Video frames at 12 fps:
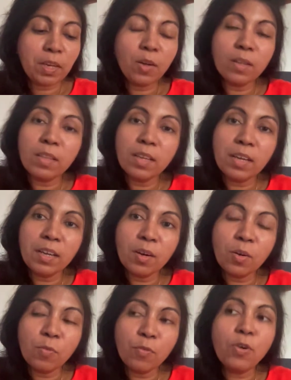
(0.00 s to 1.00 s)
then
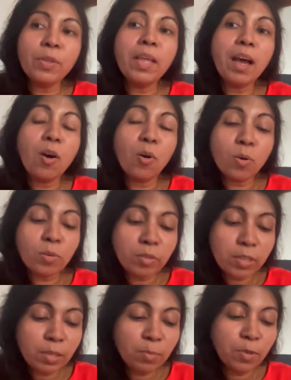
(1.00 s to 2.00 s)
for their
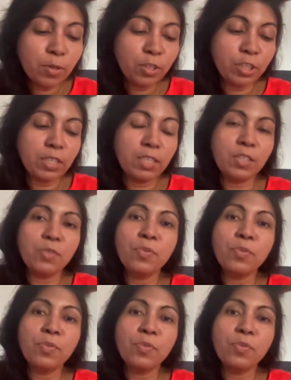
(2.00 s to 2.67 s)
own emotions,